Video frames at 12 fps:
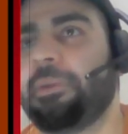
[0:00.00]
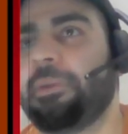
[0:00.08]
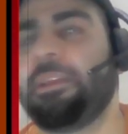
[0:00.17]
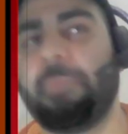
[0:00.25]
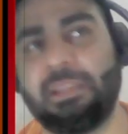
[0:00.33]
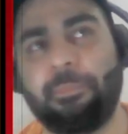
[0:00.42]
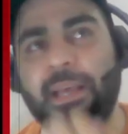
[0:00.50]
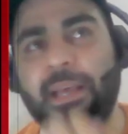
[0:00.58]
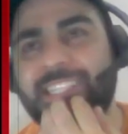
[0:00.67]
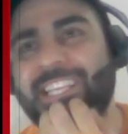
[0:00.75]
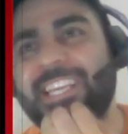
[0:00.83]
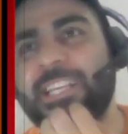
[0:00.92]
but the best
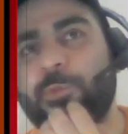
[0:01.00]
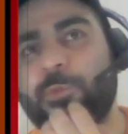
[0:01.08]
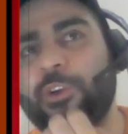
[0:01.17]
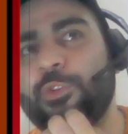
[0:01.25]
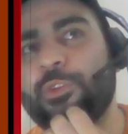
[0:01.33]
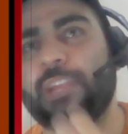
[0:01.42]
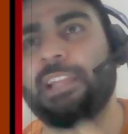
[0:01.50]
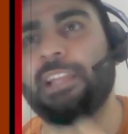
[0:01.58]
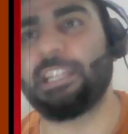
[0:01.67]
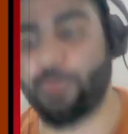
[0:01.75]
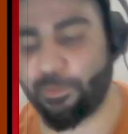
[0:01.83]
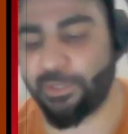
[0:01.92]
thing is what you try. That's
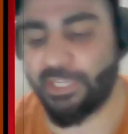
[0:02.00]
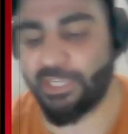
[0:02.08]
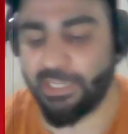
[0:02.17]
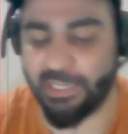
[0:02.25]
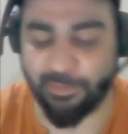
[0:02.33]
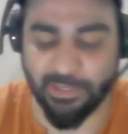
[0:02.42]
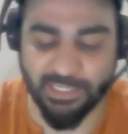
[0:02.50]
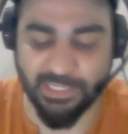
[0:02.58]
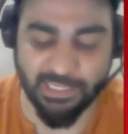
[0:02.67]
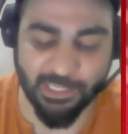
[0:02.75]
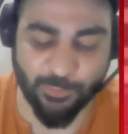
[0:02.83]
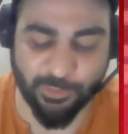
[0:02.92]
what machine learning basically
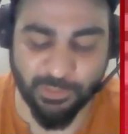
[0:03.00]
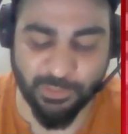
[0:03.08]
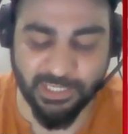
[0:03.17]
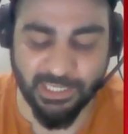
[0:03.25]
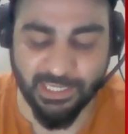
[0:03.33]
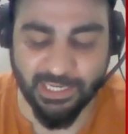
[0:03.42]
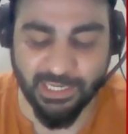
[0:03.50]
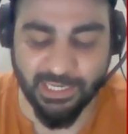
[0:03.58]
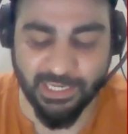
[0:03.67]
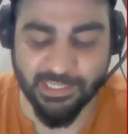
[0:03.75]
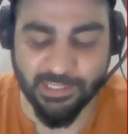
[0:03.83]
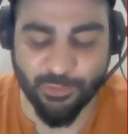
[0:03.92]
is. What machine learning
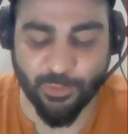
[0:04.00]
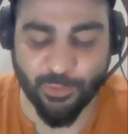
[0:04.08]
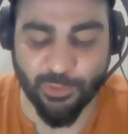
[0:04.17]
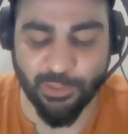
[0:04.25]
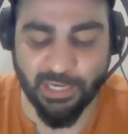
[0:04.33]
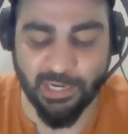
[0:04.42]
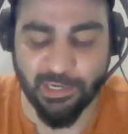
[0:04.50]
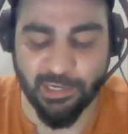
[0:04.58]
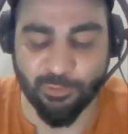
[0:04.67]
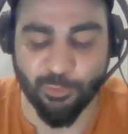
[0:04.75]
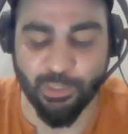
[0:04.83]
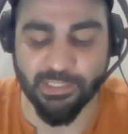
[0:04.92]
is. So what you will try to now
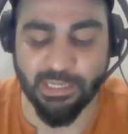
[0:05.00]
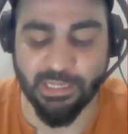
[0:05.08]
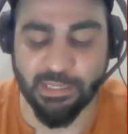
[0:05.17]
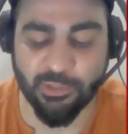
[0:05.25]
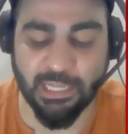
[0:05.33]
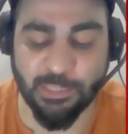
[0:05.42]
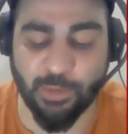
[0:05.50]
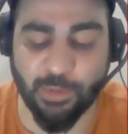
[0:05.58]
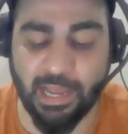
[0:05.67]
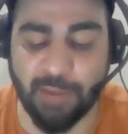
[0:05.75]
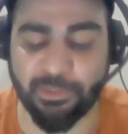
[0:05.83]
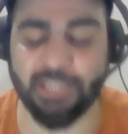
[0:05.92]
do is. So that's why
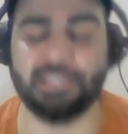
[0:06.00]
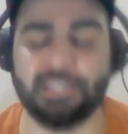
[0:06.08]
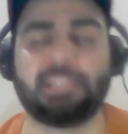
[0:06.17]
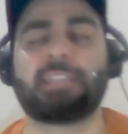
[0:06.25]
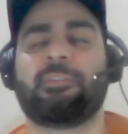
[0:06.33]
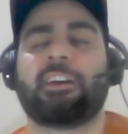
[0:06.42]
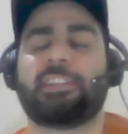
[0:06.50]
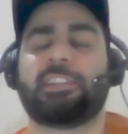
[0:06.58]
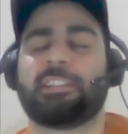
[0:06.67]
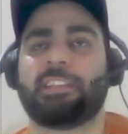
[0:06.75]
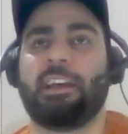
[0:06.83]
I'm teaching these functions.